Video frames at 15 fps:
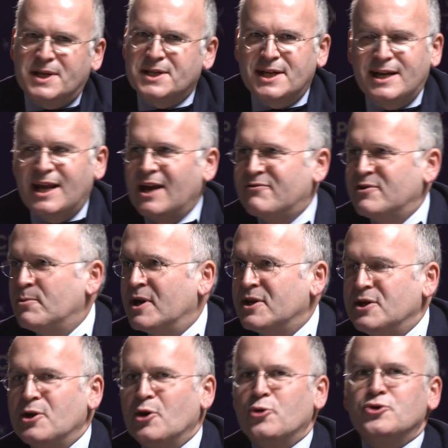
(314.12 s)
Basically,
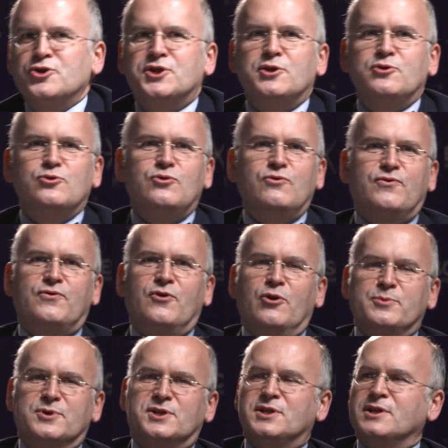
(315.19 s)
everybody knows you,
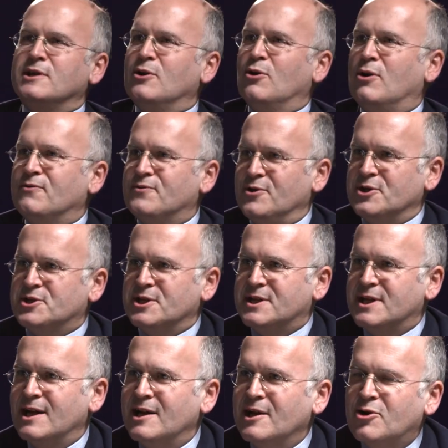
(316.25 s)
former CEO of
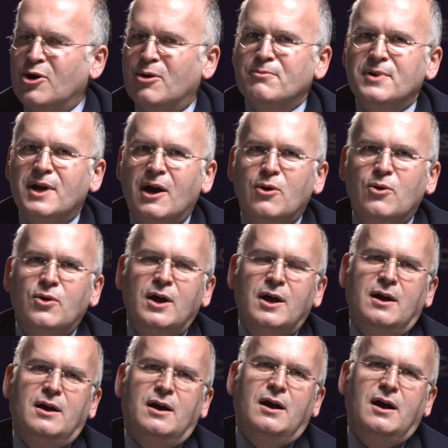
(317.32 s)
Deutsche Telekom,
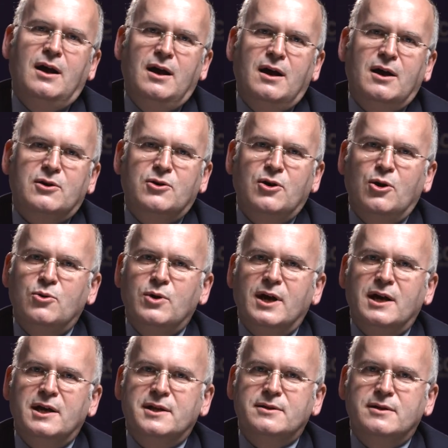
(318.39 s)
now
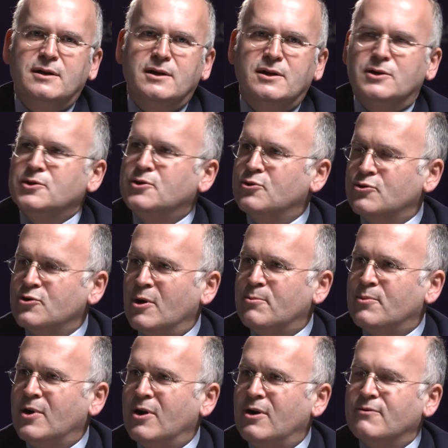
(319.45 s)
co-head
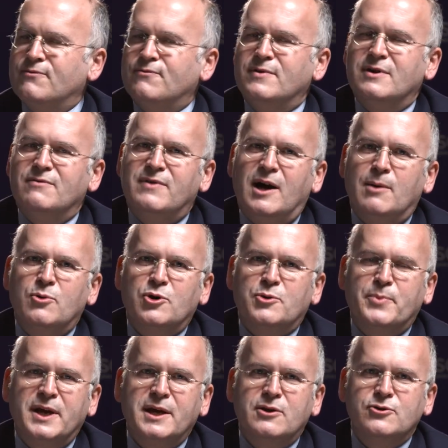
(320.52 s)
Europe of
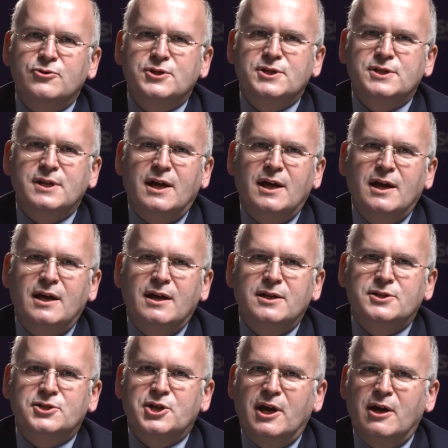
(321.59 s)
Warburg Pincus,
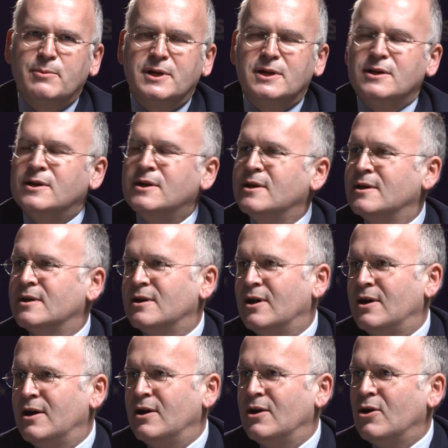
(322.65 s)
chairman
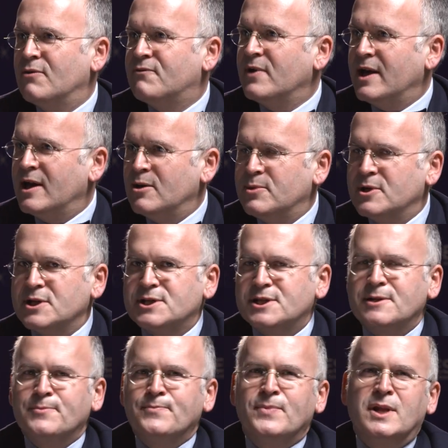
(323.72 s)
of
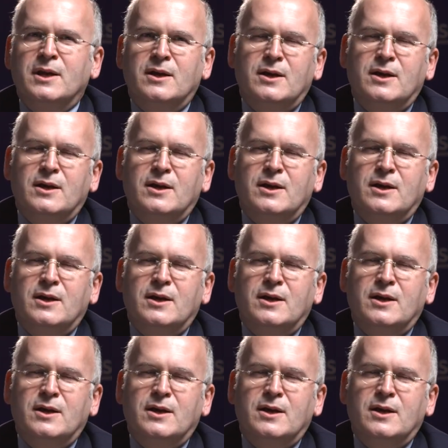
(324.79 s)
Airbus.